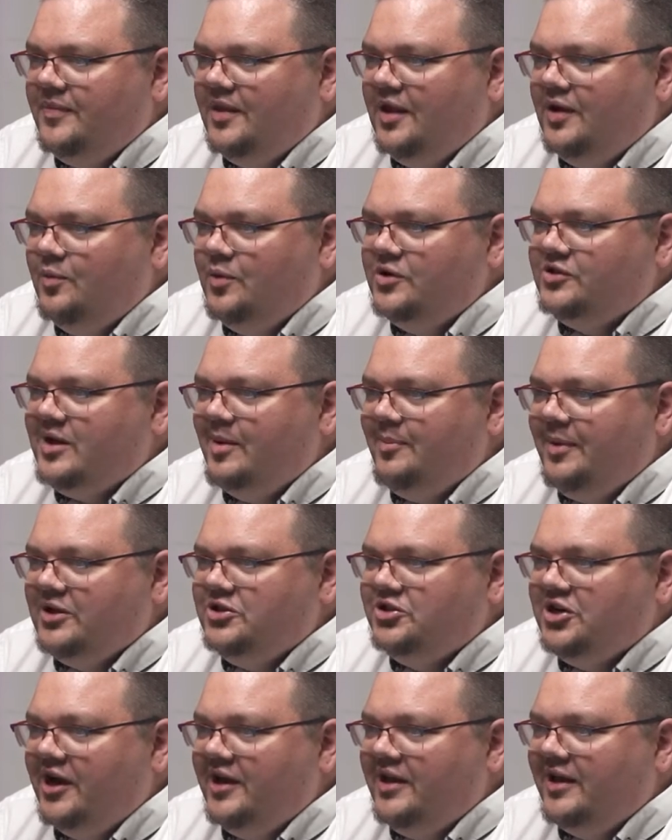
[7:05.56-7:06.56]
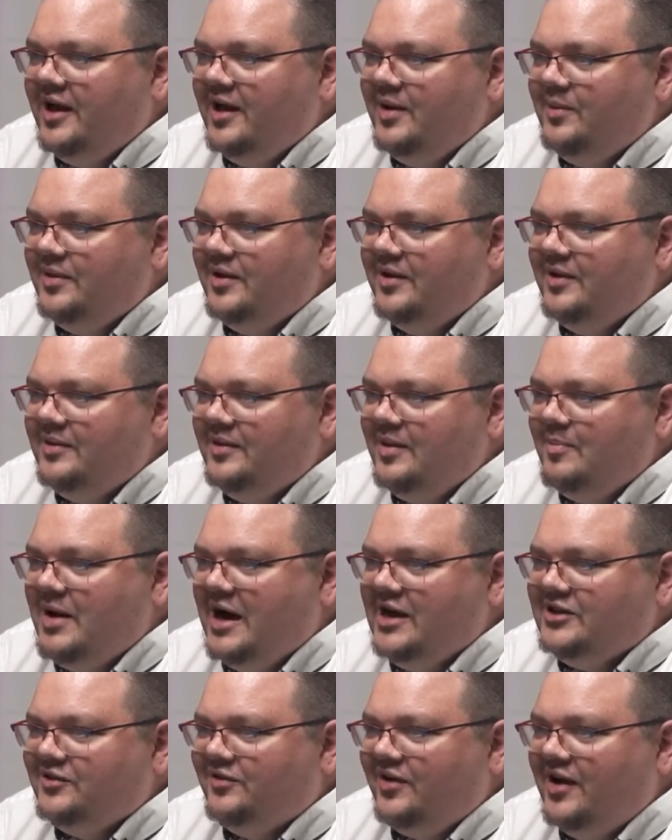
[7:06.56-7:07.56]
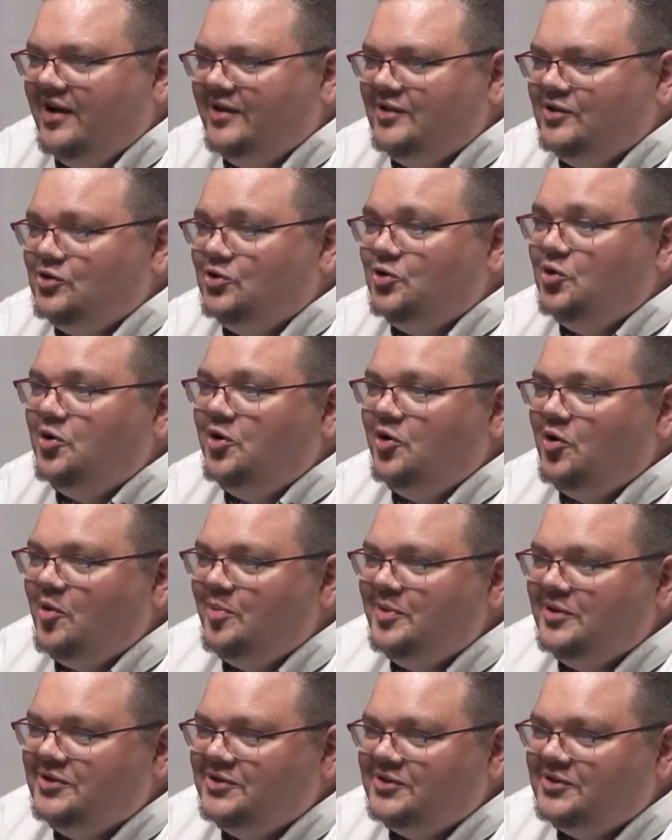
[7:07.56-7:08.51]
what's that big giant guy with the massive hands? Tony Robbins.